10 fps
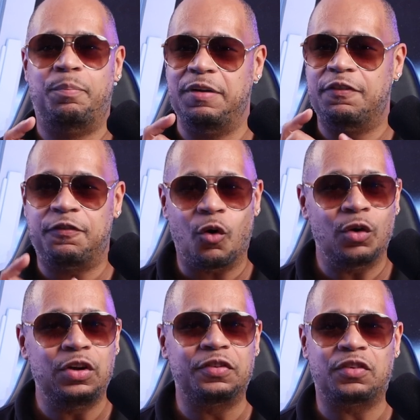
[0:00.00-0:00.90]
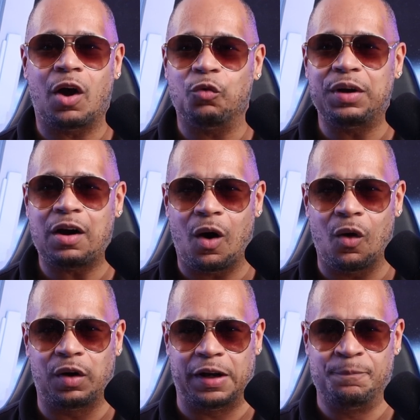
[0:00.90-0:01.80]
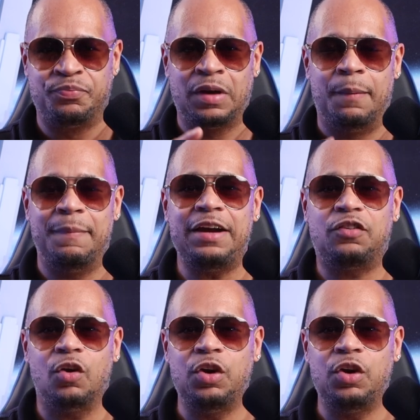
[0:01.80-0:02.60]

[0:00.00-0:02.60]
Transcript: before you start recording, make sure